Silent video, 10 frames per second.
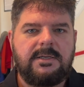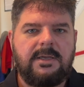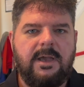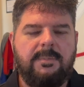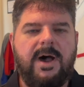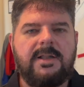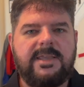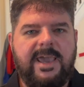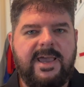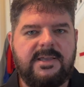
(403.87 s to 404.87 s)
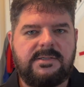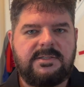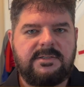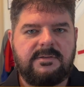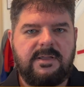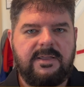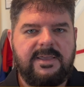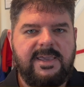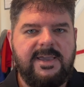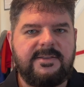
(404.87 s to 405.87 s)
podcast,
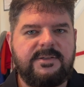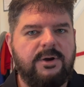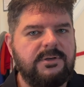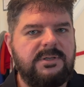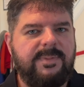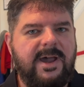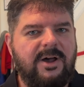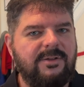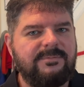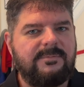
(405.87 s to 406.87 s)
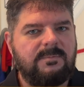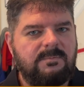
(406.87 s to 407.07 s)
he had talked about